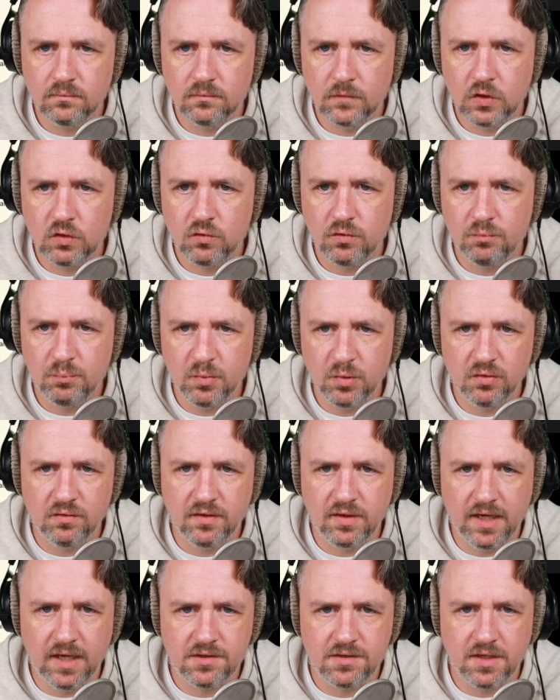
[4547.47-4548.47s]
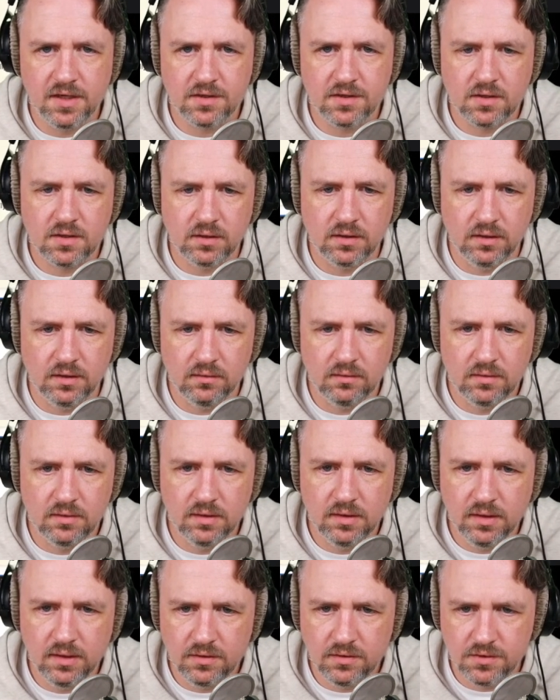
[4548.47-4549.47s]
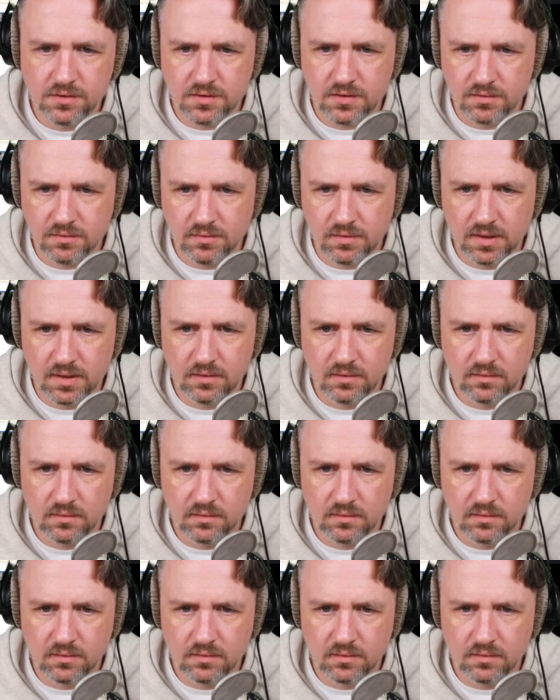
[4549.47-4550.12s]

Swift build dash clean. Didn't I just do that?